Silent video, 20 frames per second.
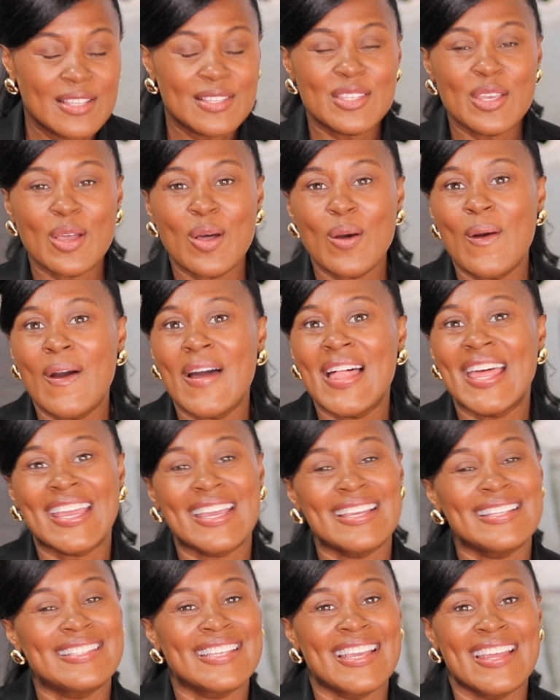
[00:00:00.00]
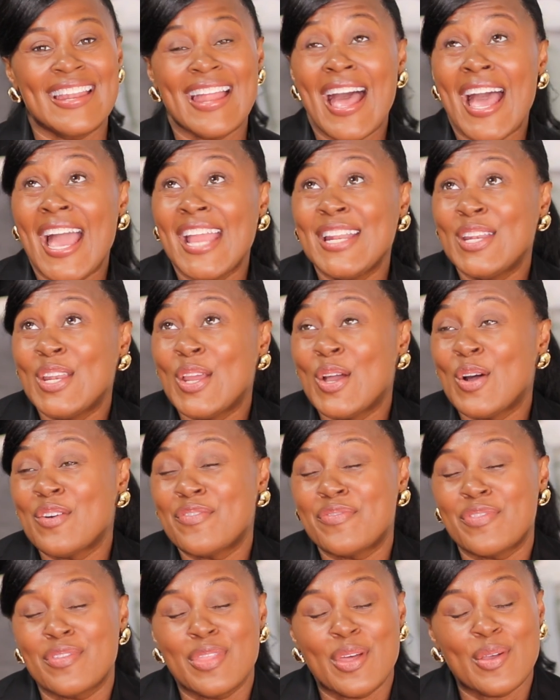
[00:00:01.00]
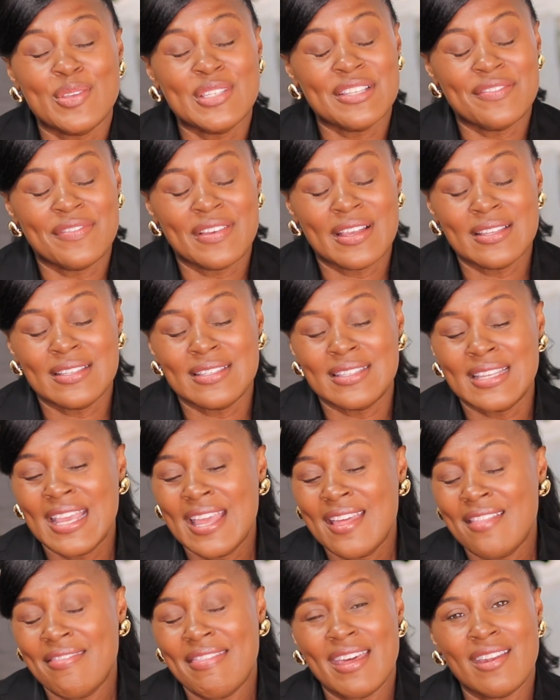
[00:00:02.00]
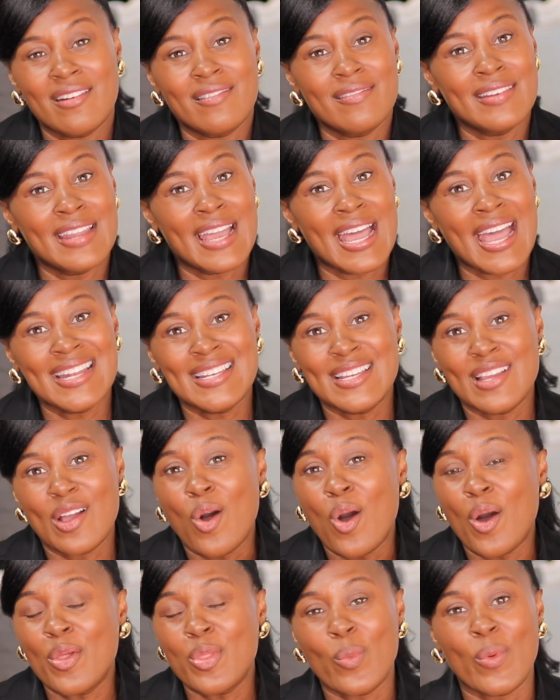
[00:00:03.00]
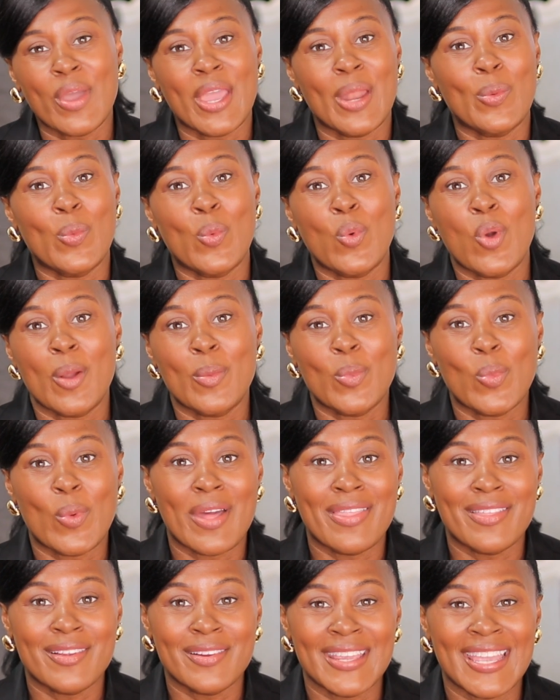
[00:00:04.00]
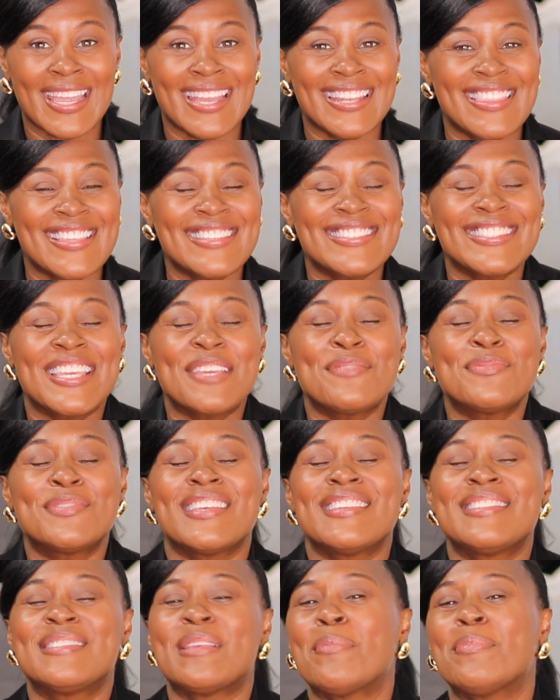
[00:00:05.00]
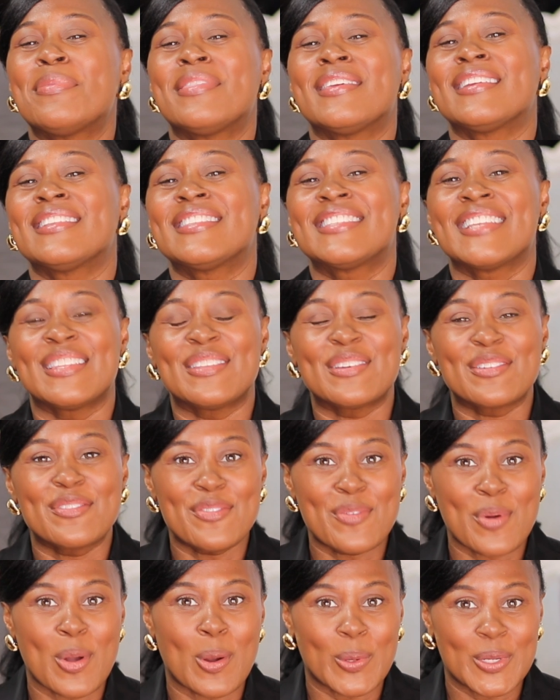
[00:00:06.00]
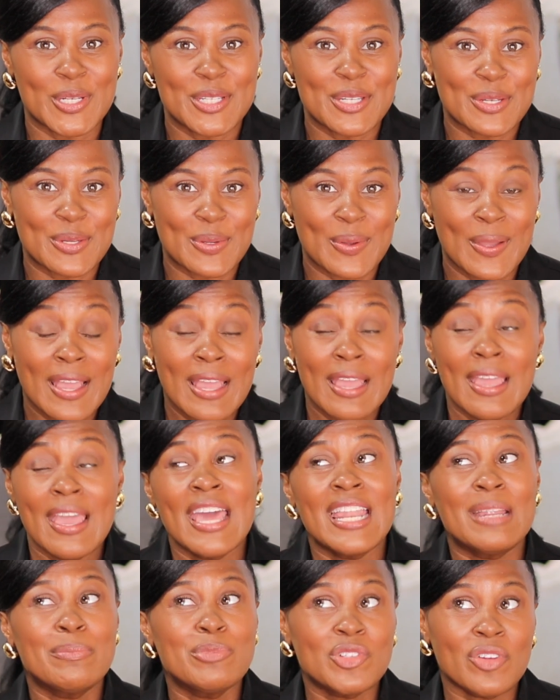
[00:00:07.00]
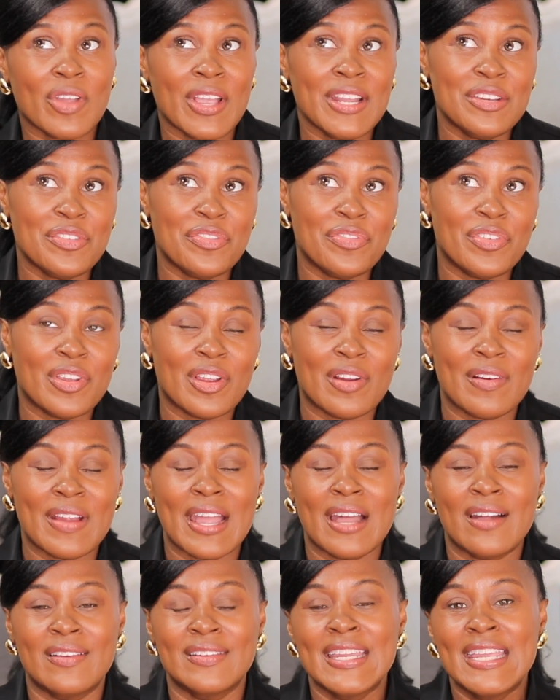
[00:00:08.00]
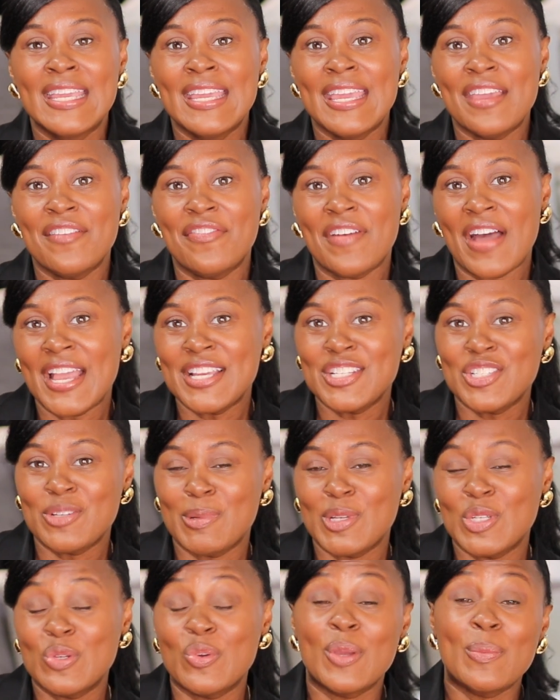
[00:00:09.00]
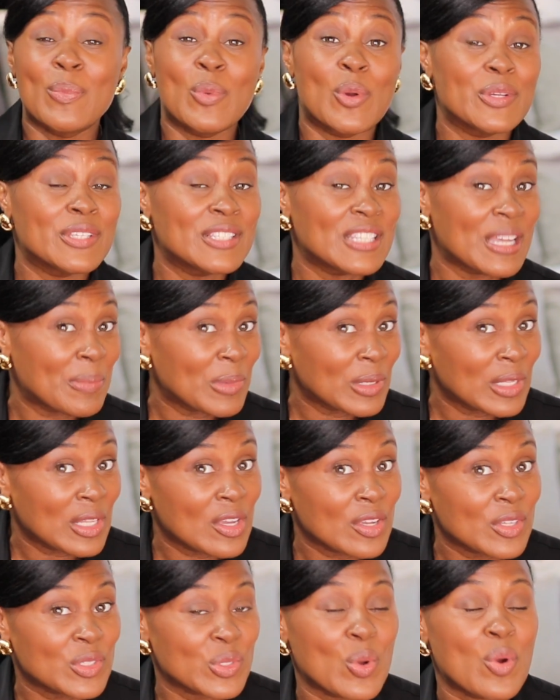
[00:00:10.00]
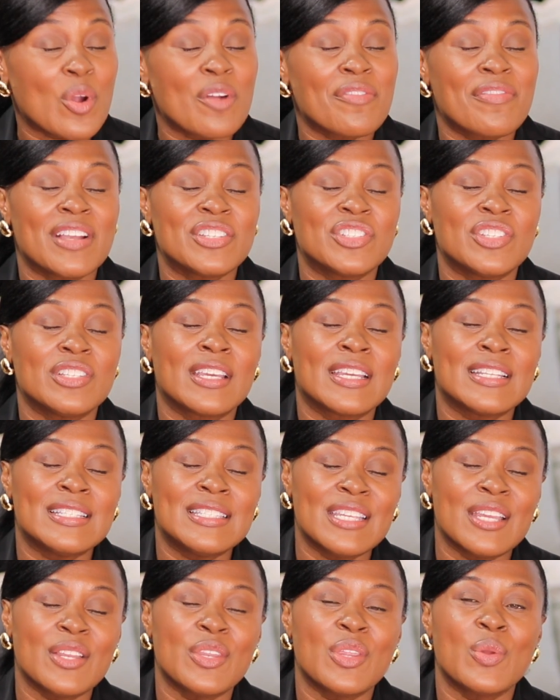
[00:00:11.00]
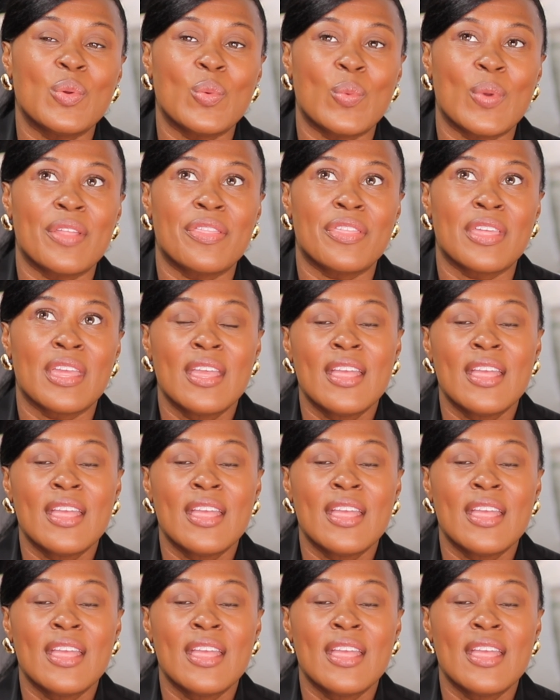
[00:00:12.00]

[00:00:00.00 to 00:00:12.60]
So, like I said, I know for those of us that are not all the way in warm weather yet, this gives us something to look forward to. And I'm trying to figure out if I should be doing more summer looks or if I should continue with